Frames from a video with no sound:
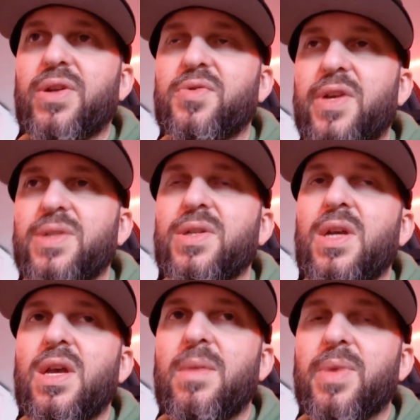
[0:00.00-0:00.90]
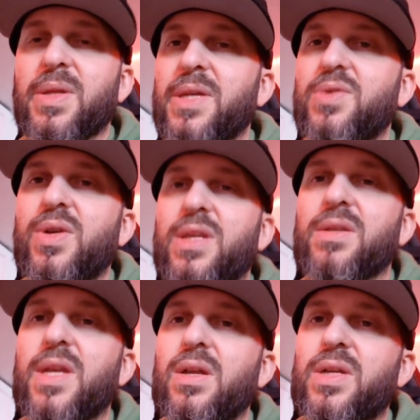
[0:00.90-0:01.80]
range, but unless you get the
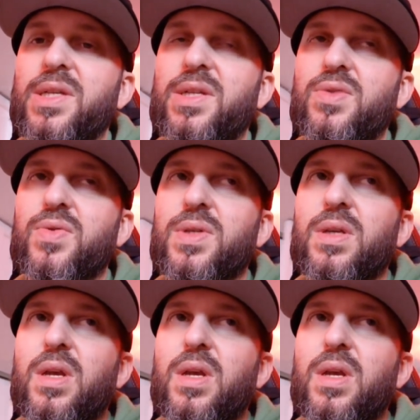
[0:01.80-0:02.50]
deal on Easy News,